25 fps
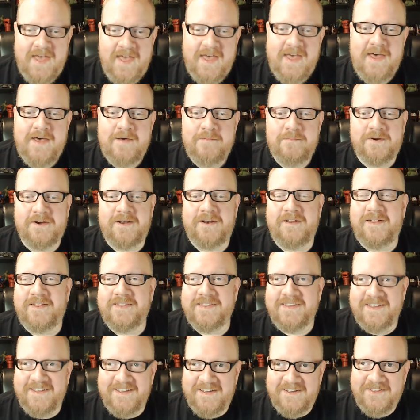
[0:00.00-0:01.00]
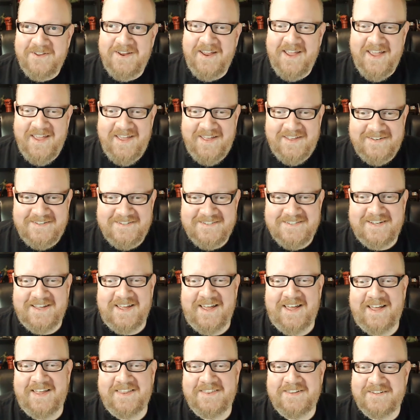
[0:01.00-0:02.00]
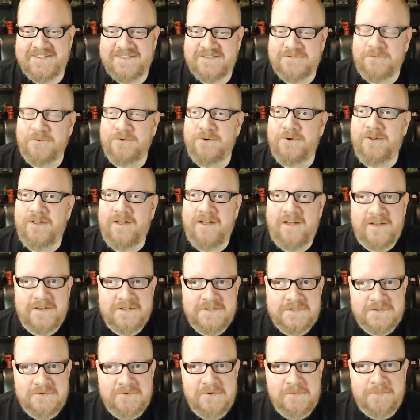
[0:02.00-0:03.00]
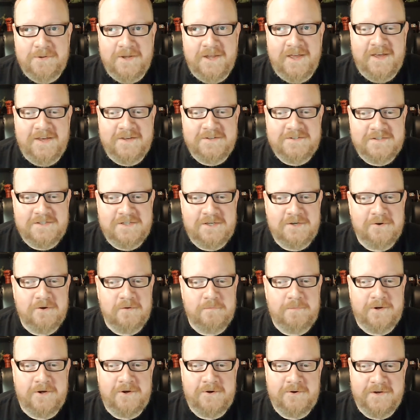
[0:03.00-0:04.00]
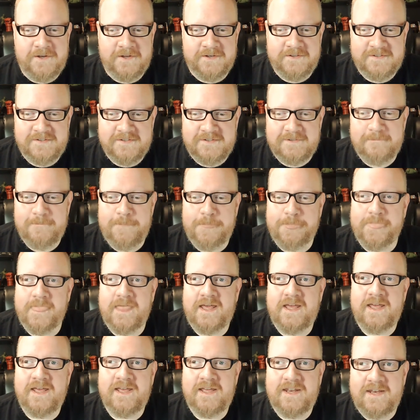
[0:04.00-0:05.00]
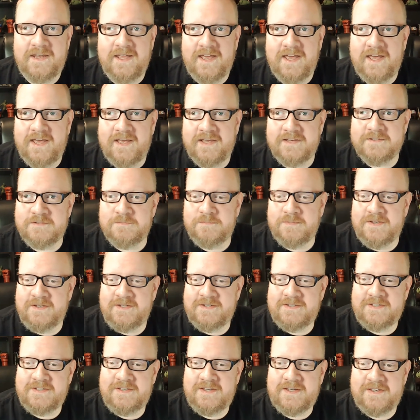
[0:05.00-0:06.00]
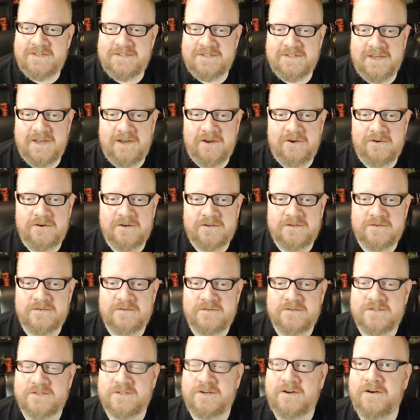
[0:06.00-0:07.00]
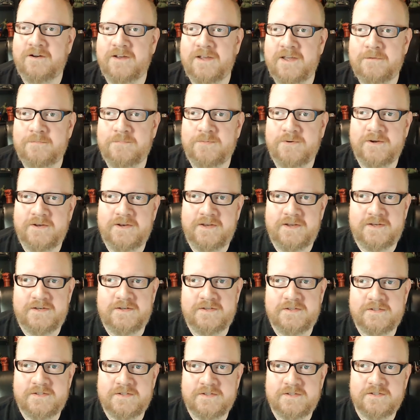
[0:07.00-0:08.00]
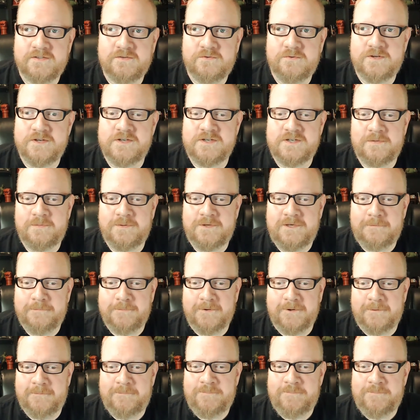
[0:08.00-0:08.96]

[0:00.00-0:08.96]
But on the other hand, this rule also applies to your opponents. And as BTS characters are a pretty squishy people,